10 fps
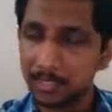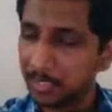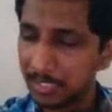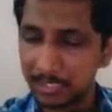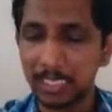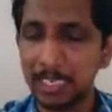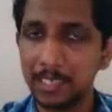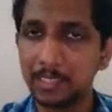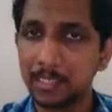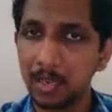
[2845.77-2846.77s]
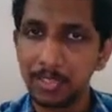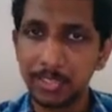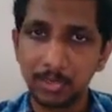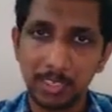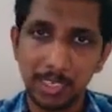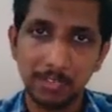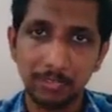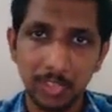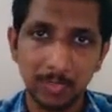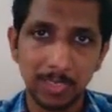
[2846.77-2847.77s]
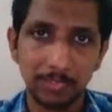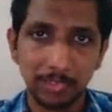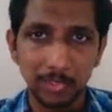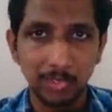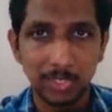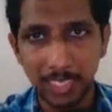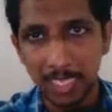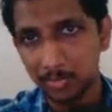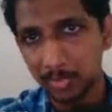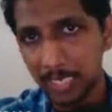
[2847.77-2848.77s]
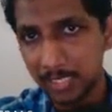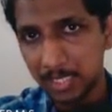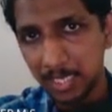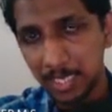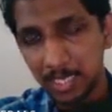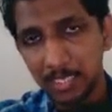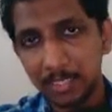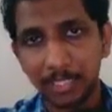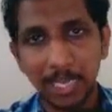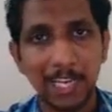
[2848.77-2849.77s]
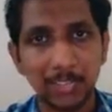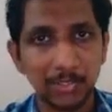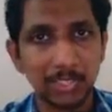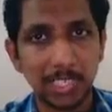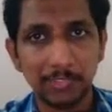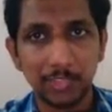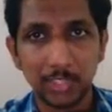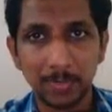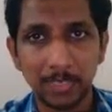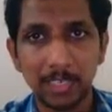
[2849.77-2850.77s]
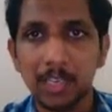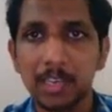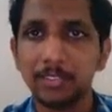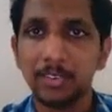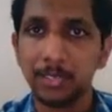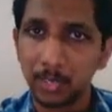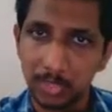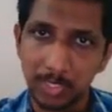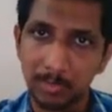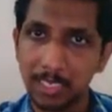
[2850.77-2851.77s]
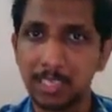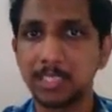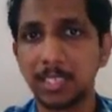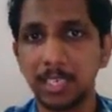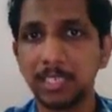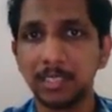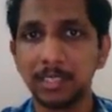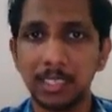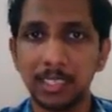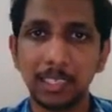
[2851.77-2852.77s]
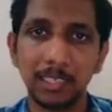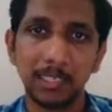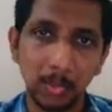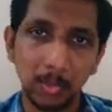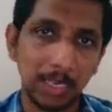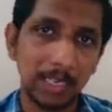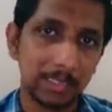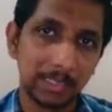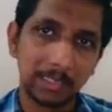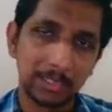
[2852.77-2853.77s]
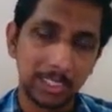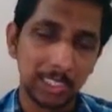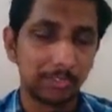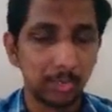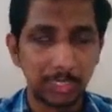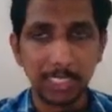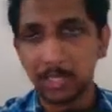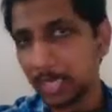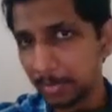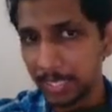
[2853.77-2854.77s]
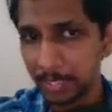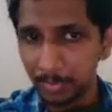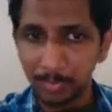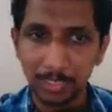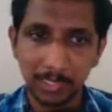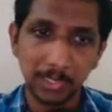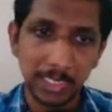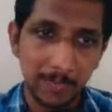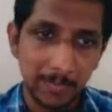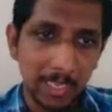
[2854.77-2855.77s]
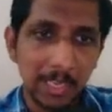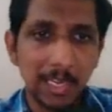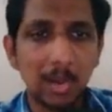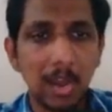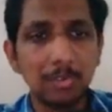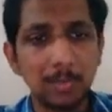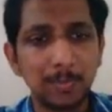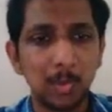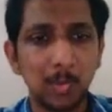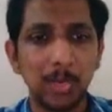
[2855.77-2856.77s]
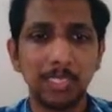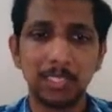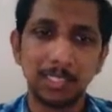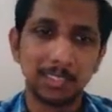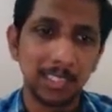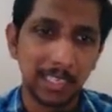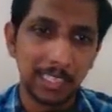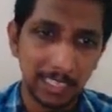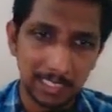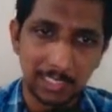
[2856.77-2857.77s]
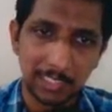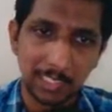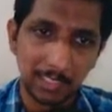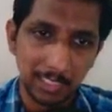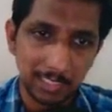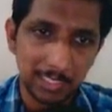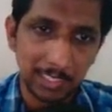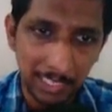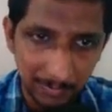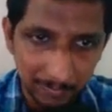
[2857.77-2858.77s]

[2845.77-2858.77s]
designed the longitudinal reinforcement for torsion as well as the transverse reinforcement for torsion by considering the equivalent shear force and equivalent bending moment. Okay, now how to provide this? Is there any restriction? Let's see that.